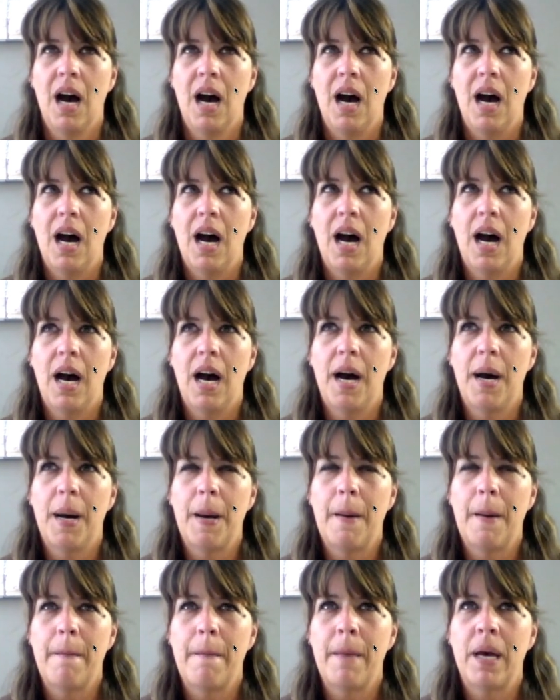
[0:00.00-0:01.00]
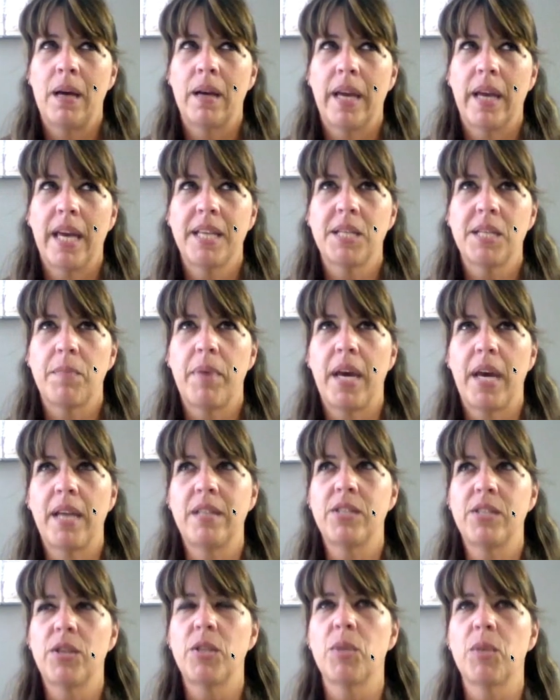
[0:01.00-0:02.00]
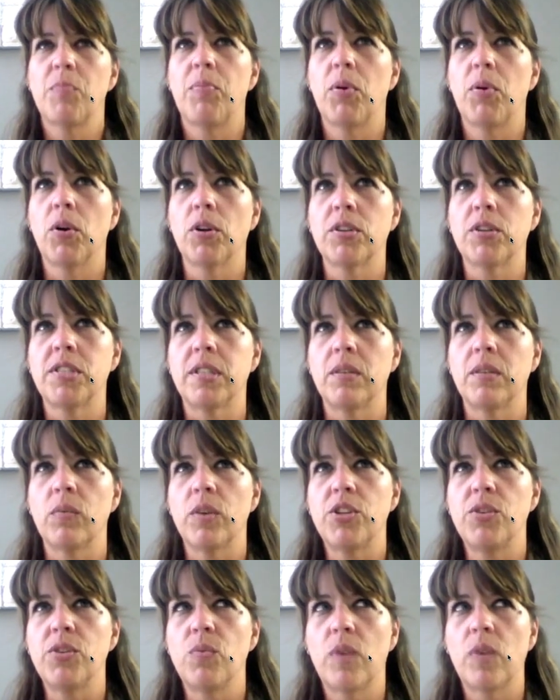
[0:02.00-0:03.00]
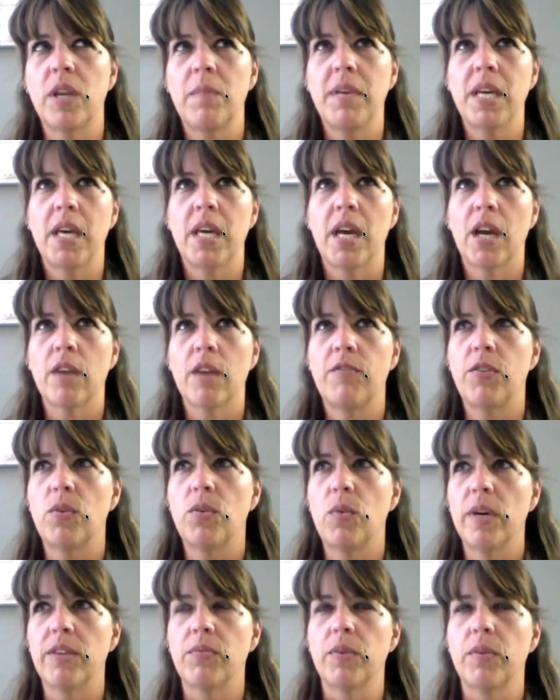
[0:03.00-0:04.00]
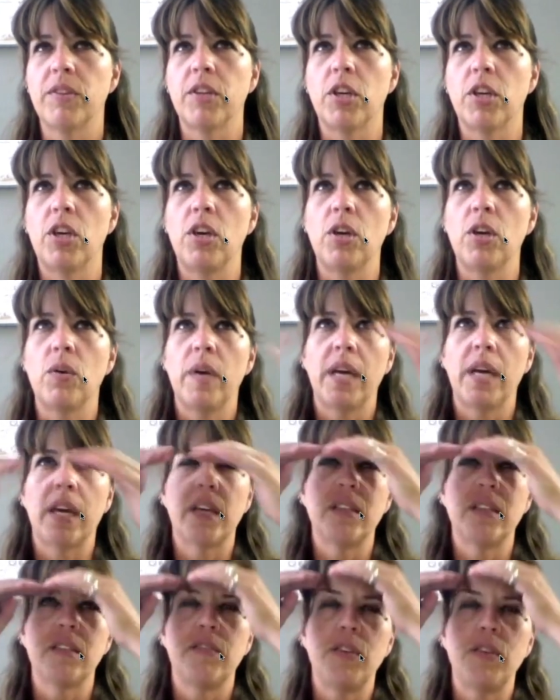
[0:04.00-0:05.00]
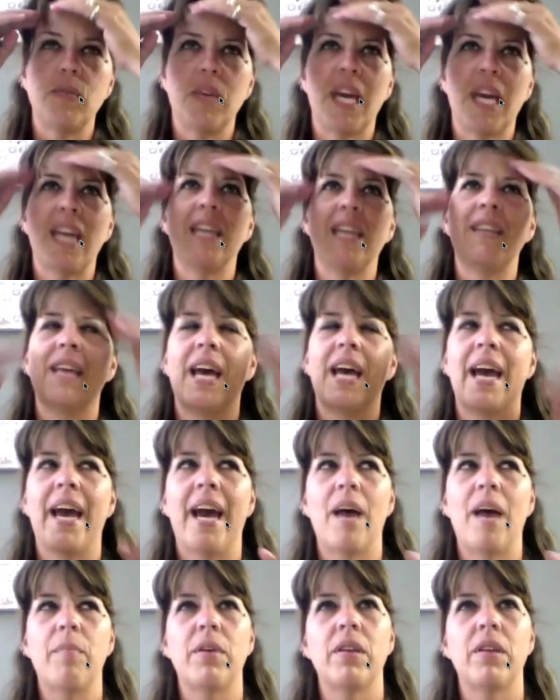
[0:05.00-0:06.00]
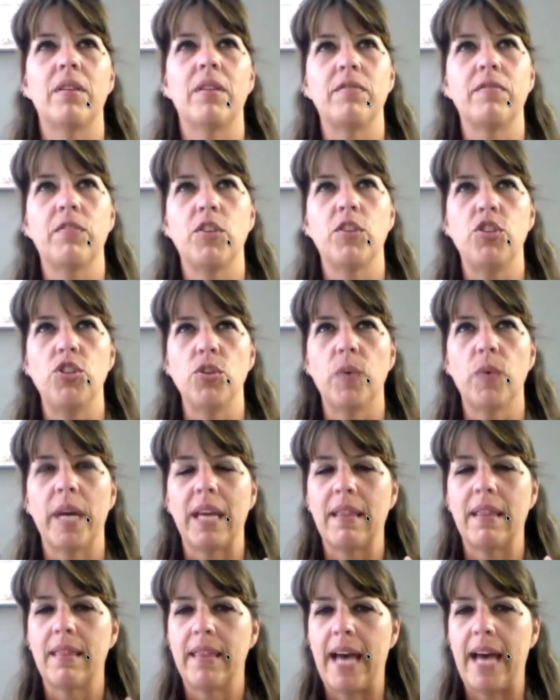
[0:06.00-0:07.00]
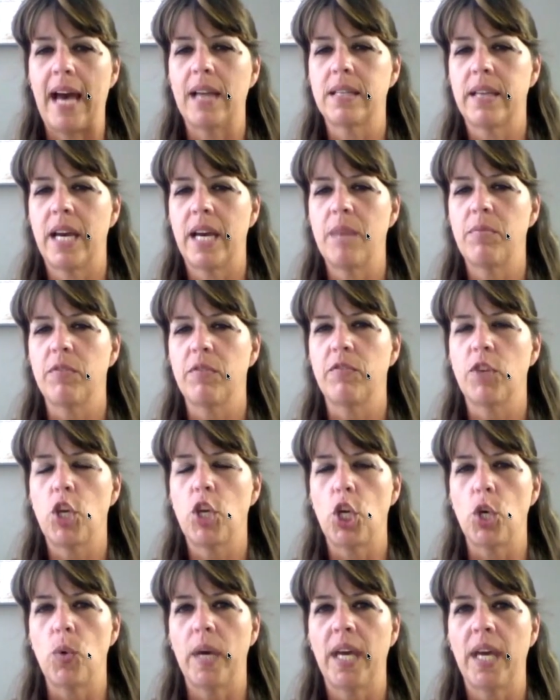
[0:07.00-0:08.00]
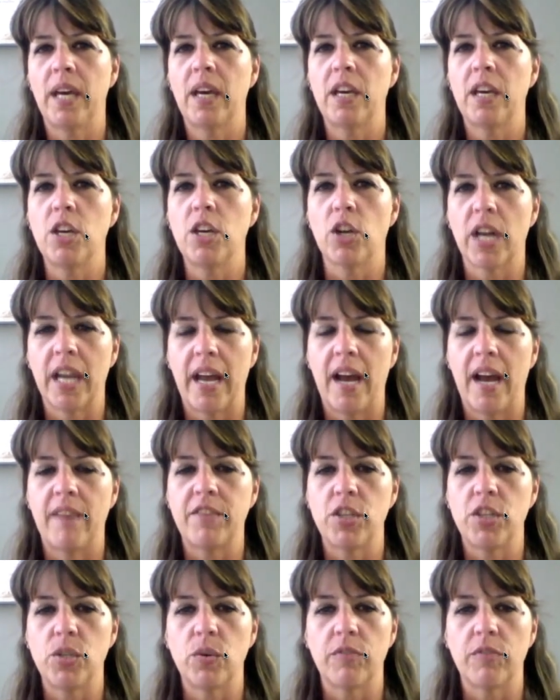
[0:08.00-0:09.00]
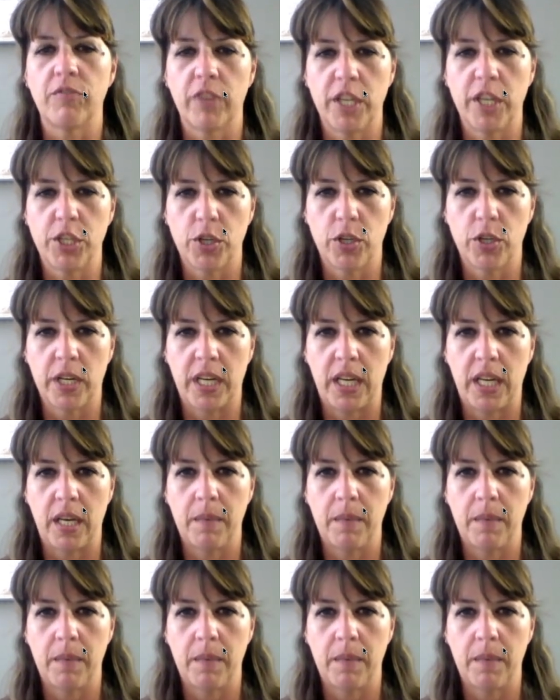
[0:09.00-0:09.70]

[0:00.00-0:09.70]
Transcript: It depends on the person. What you want to be careful with the cueing is if you get in the habit of doing that type of cueing, you're going to have to do it for eternity.